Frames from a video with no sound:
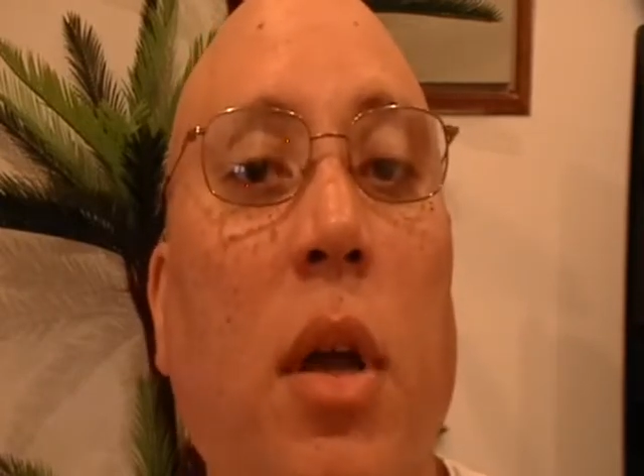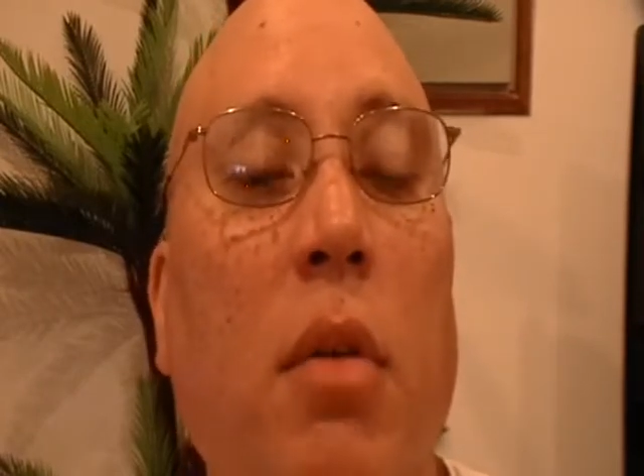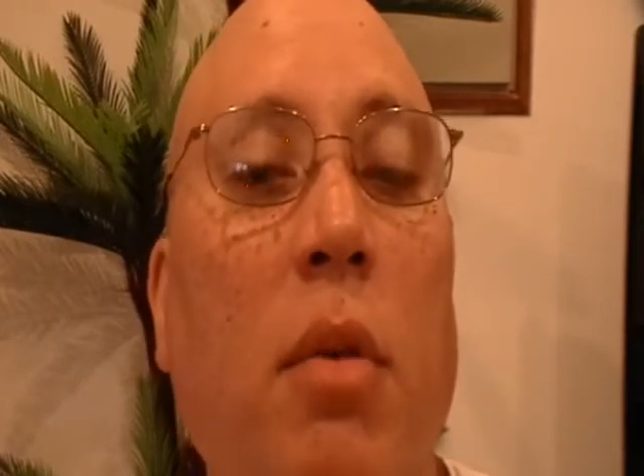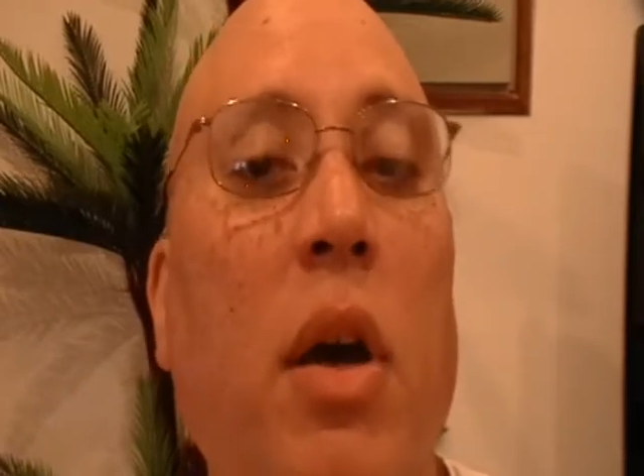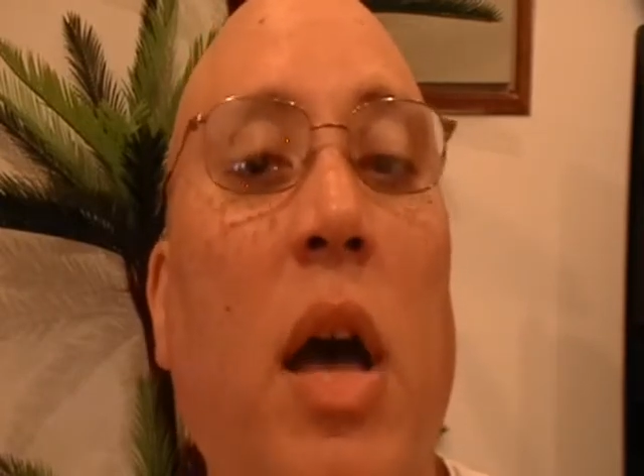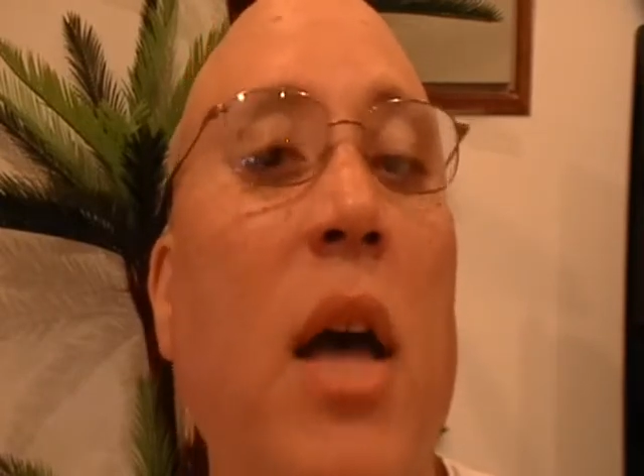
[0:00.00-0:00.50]

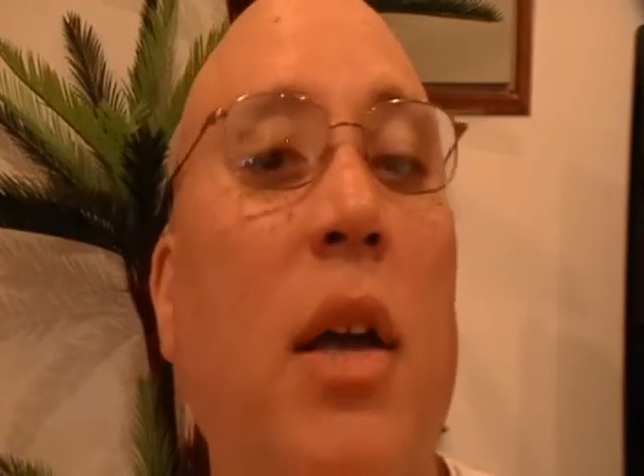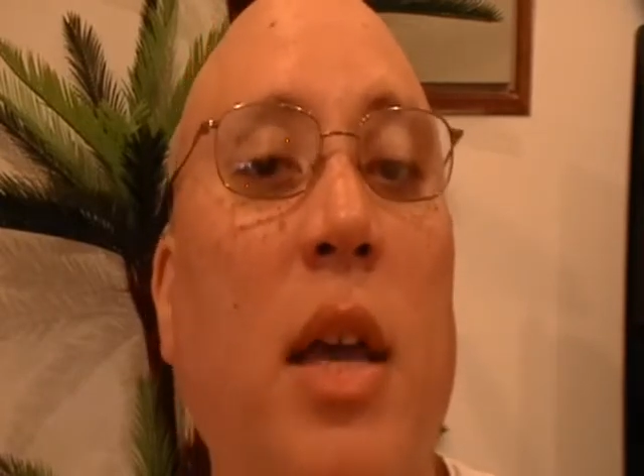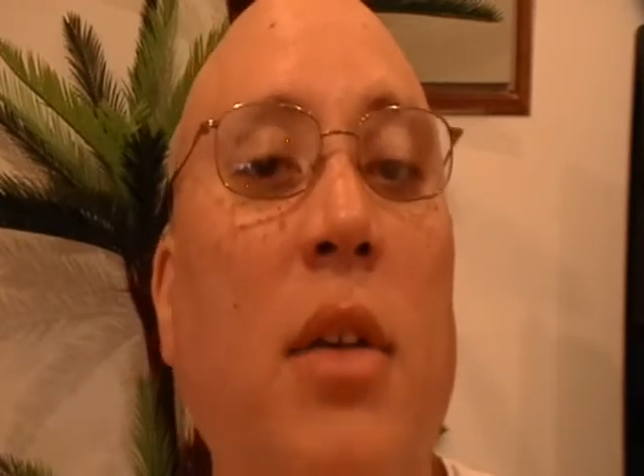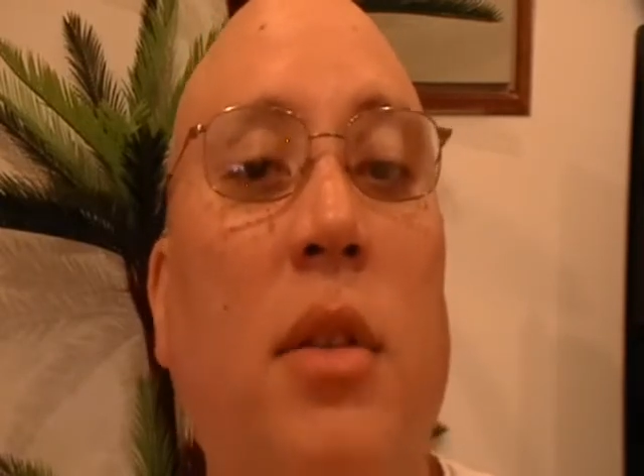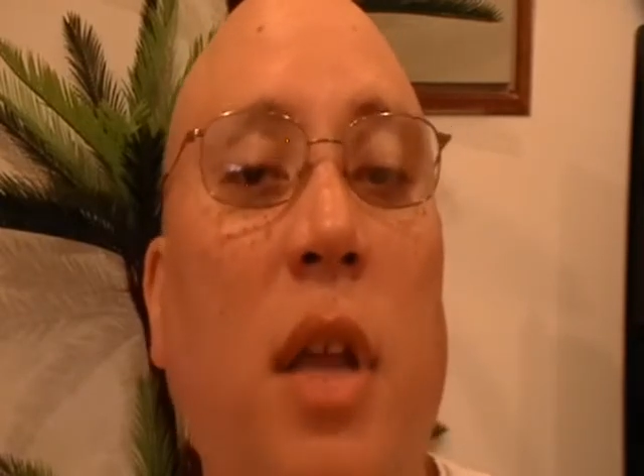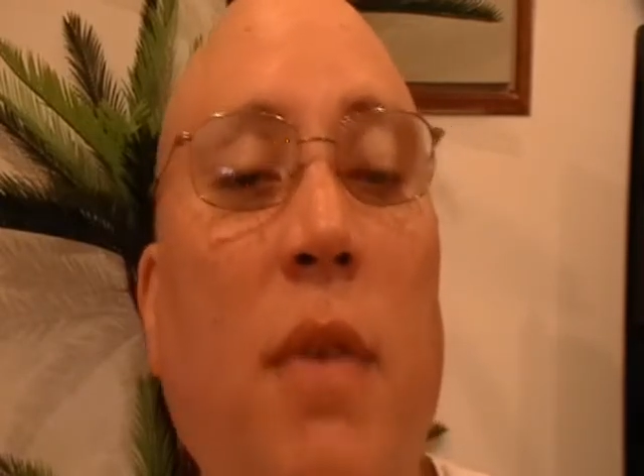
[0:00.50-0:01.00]
Well, I
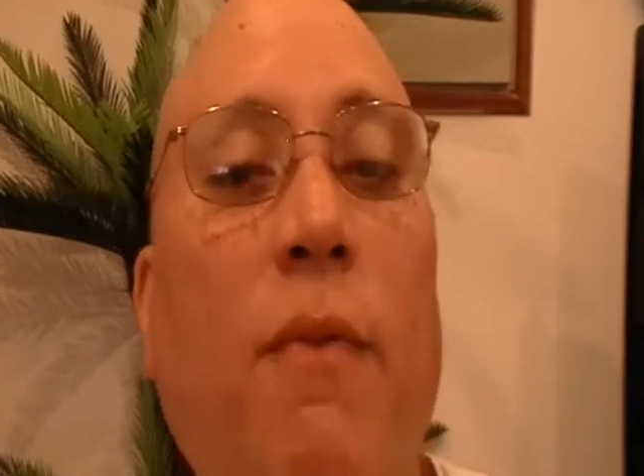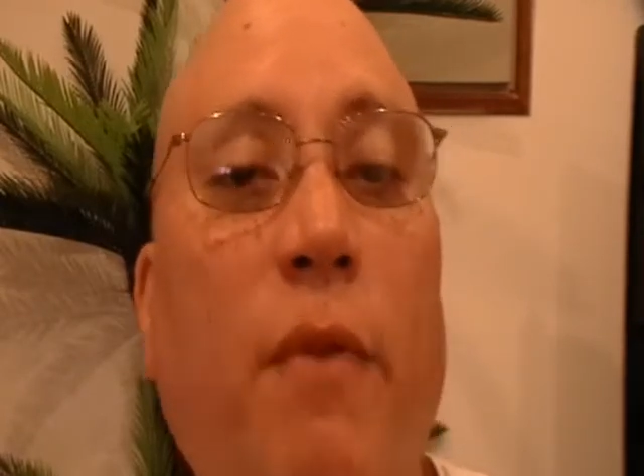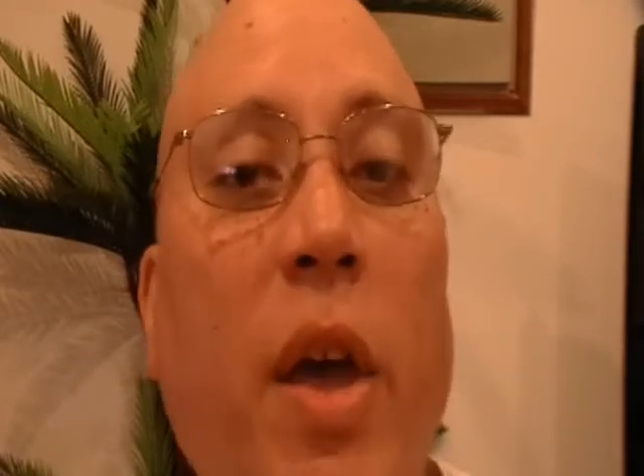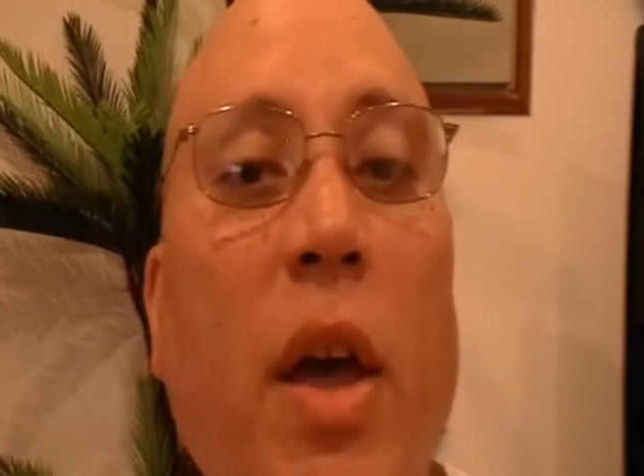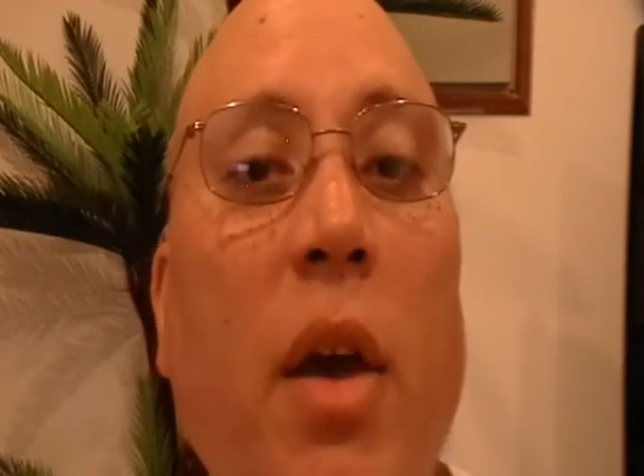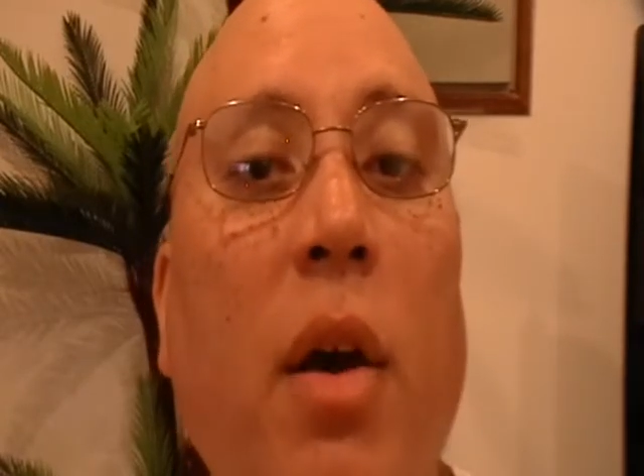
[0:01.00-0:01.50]
guess they
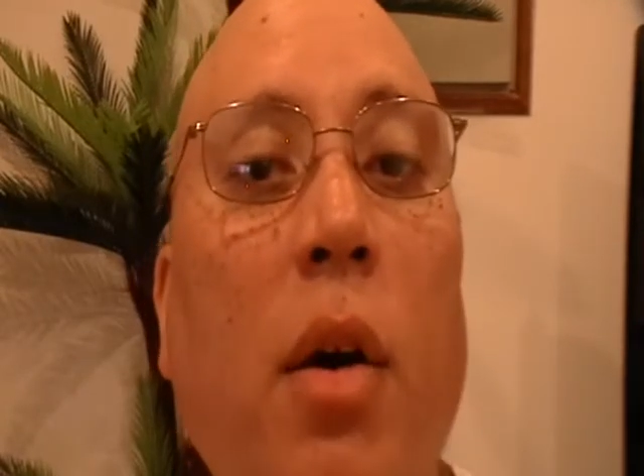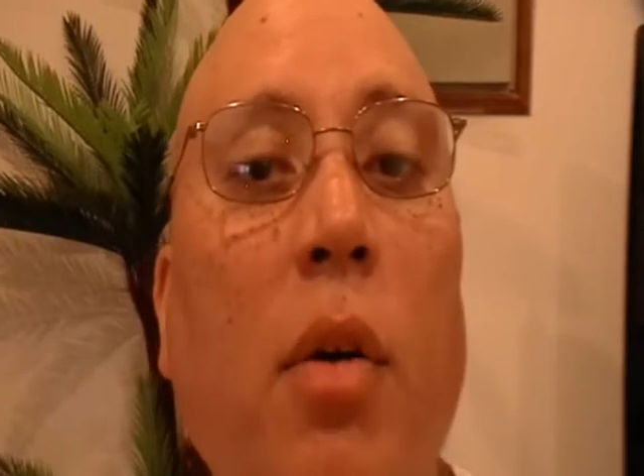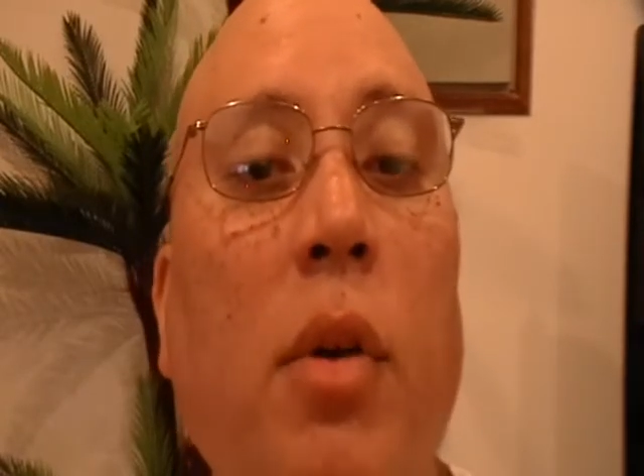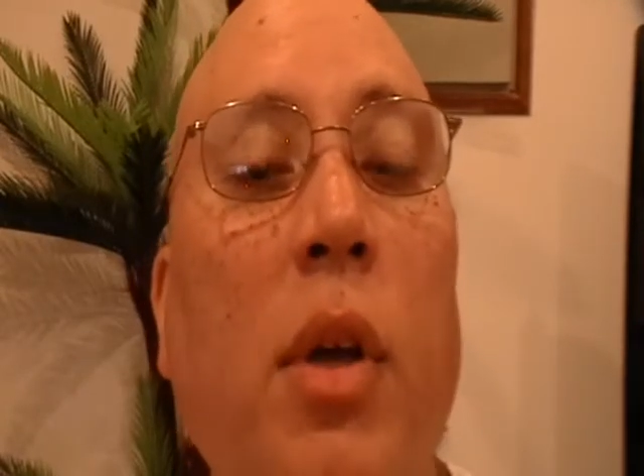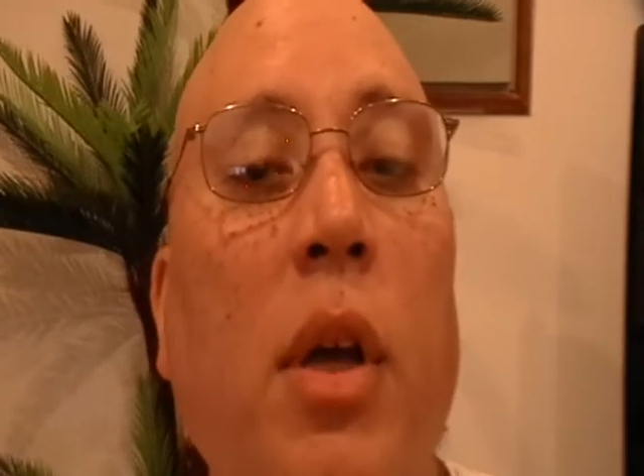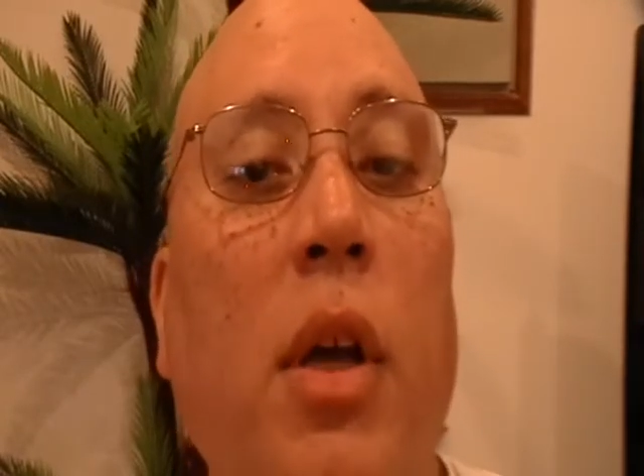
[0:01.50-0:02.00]

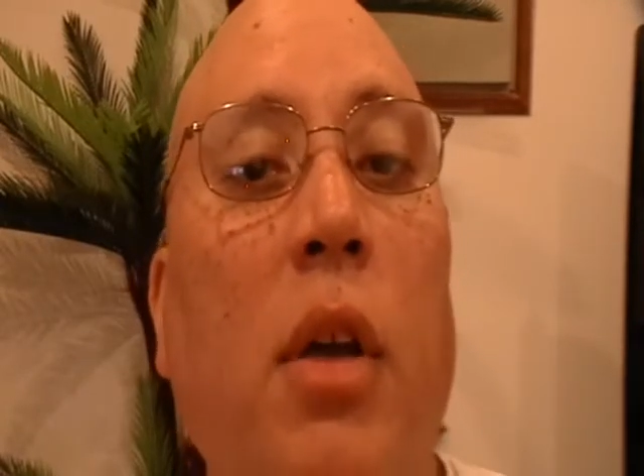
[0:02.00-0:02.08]
fell